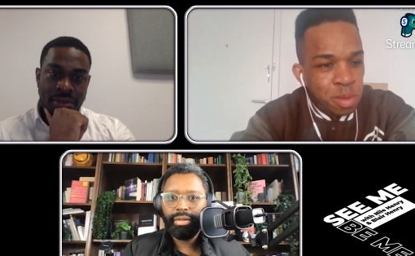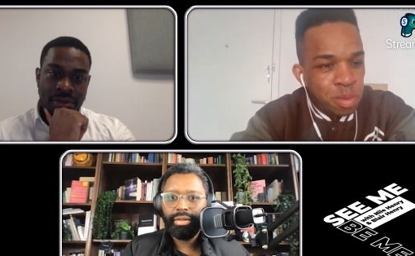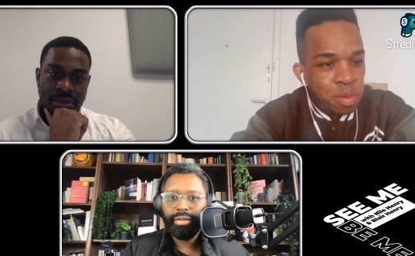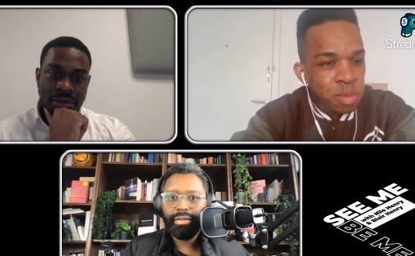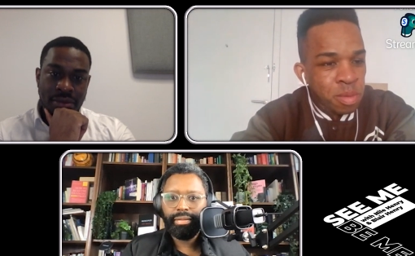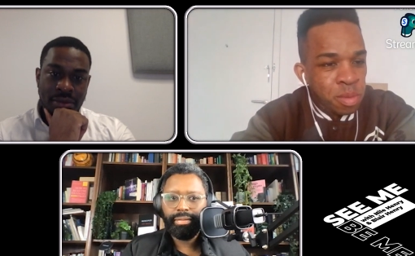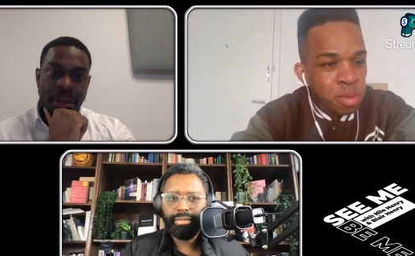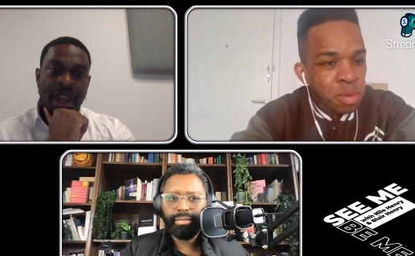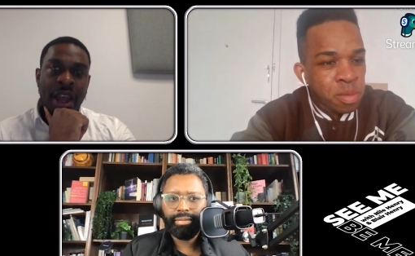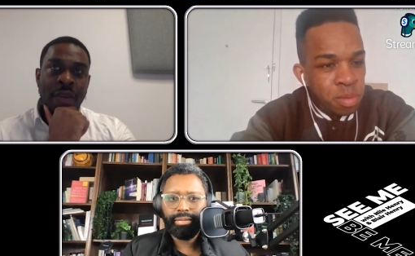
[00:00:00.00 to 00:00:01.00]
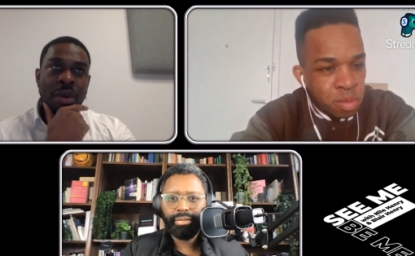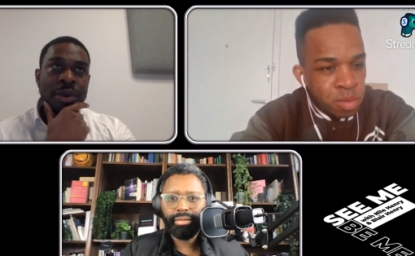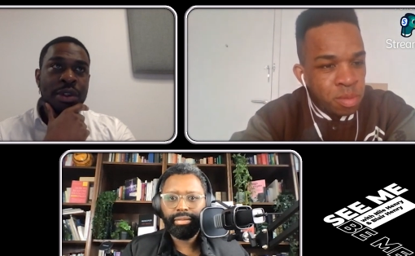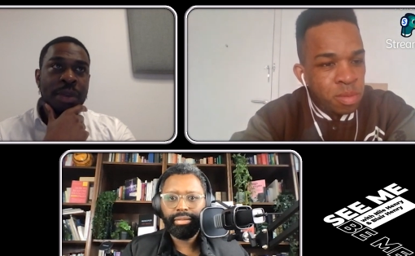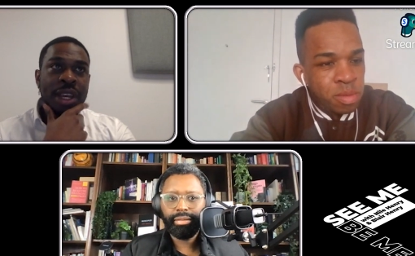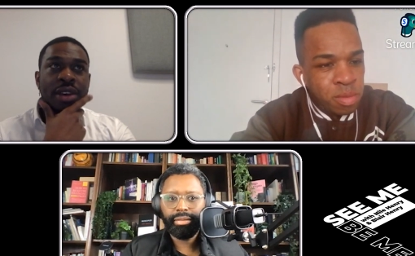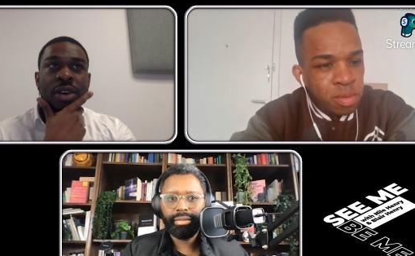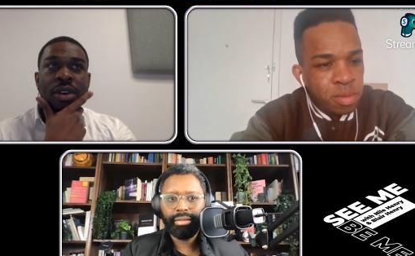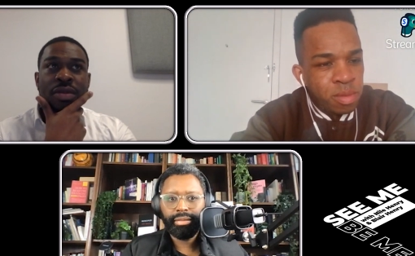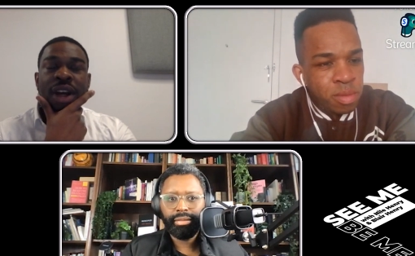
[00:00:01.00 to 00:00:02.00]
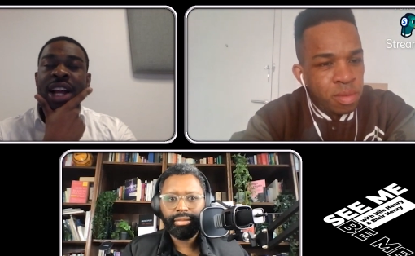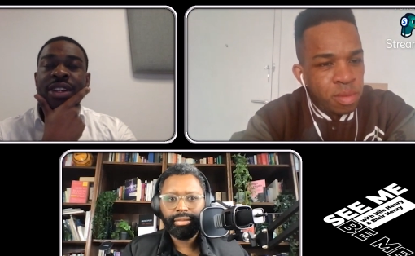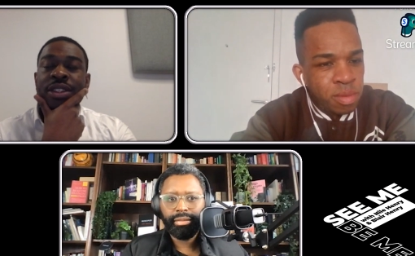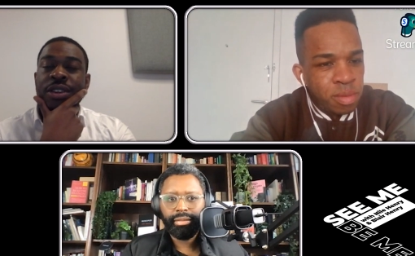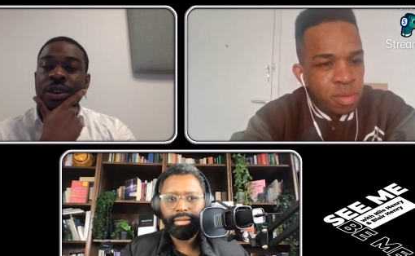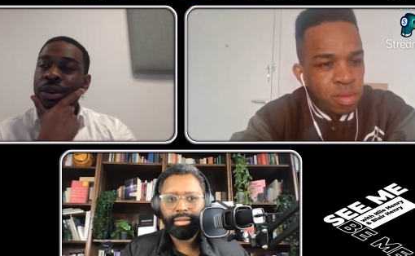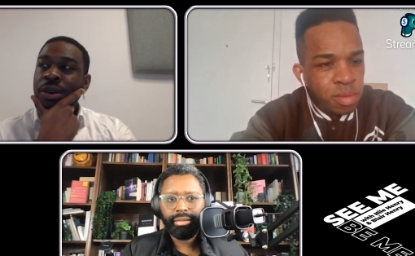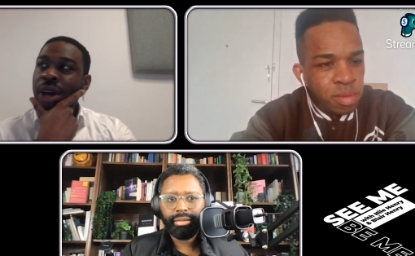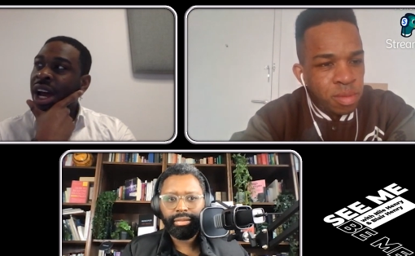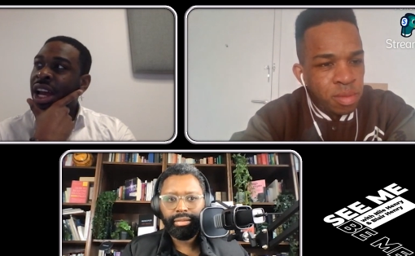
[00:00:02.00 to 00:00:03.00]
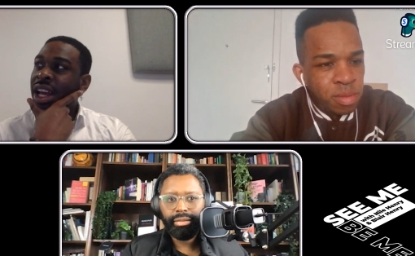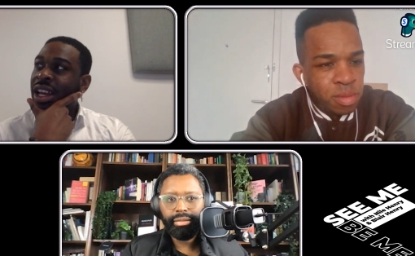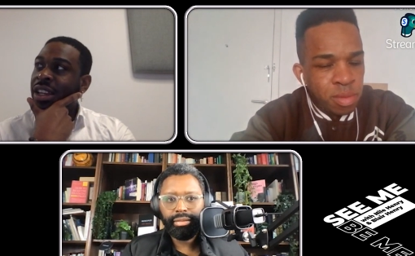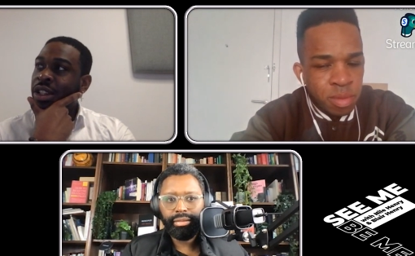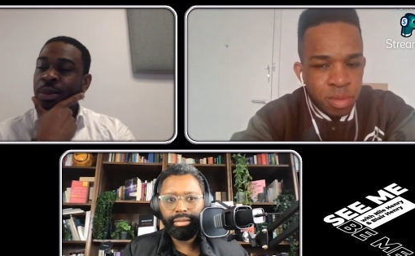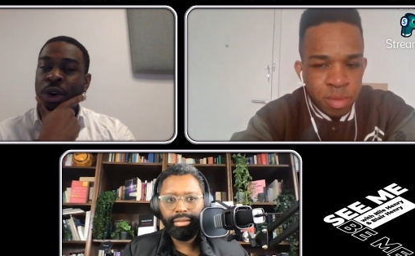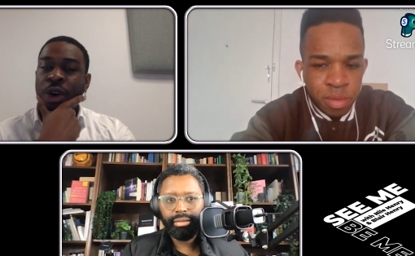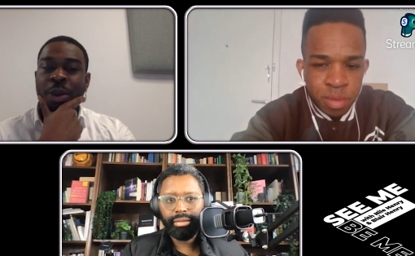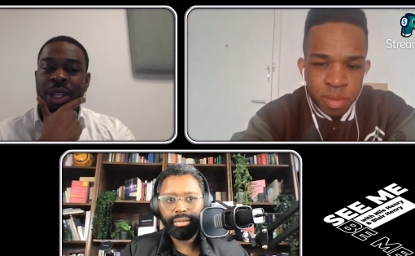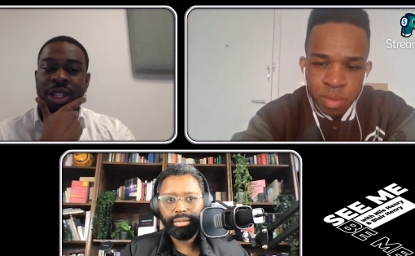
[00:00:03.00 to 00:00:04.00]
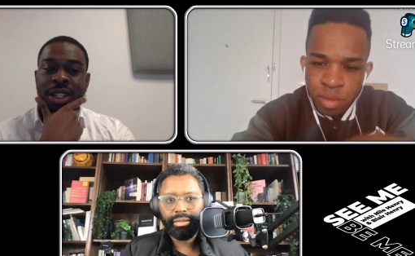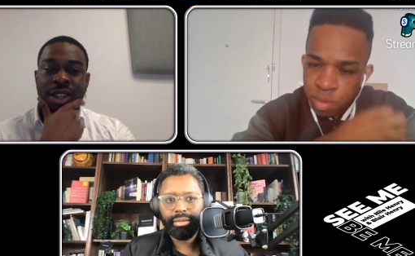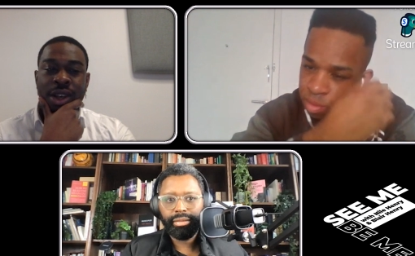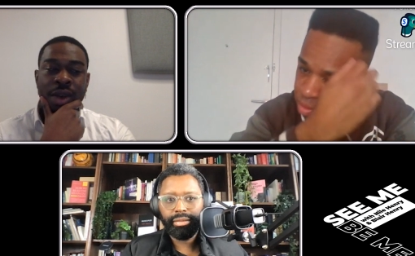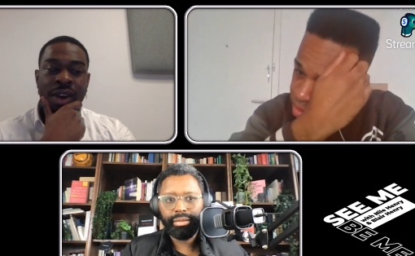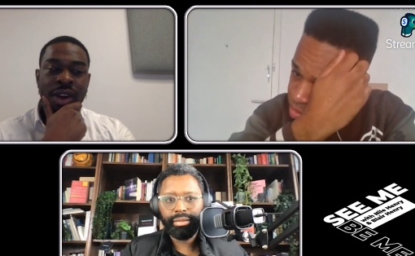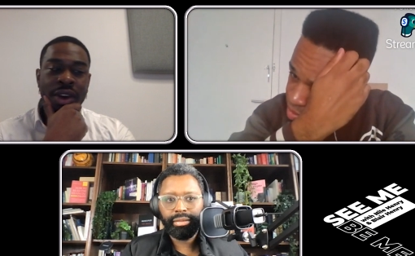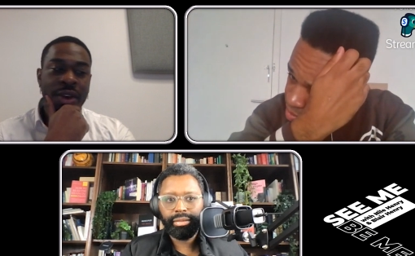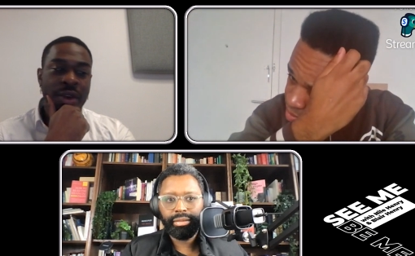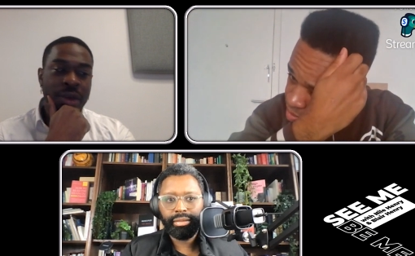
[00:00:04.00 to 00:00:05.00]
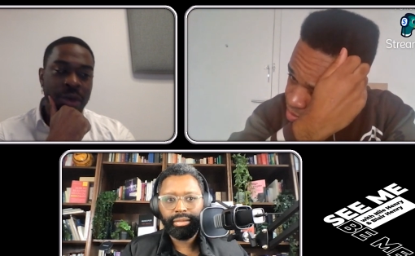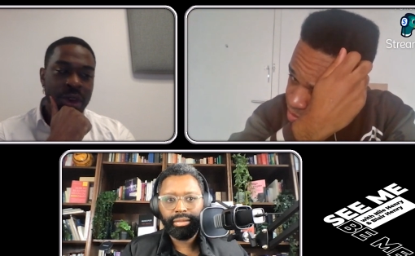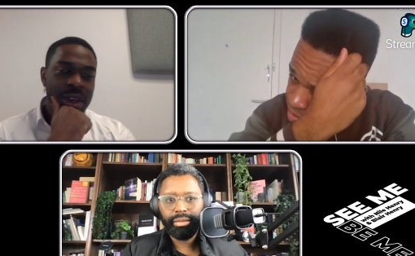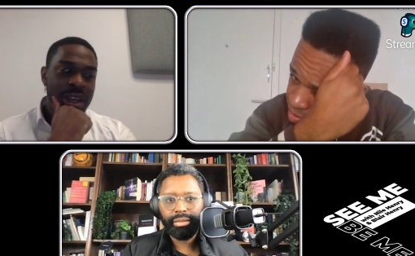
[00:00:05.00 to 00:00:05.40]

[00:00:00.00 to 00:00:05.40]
Speaker 1: Mm. And what would be your advice to a small business owner who,